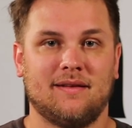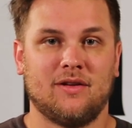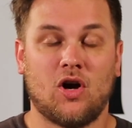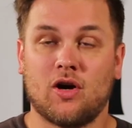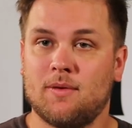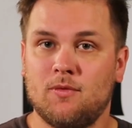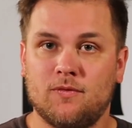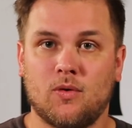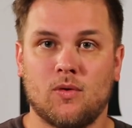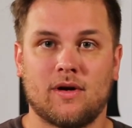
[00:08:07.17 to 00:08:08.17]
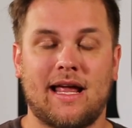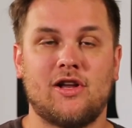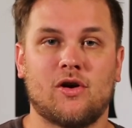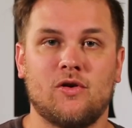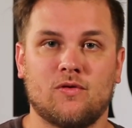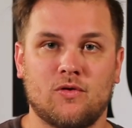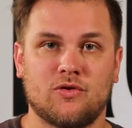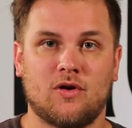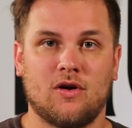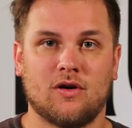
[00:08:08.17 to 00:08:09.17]
y'all can move forward and y'all can grow
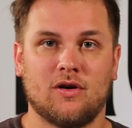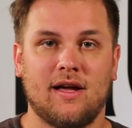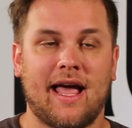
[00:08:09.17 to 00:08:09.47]
stronger.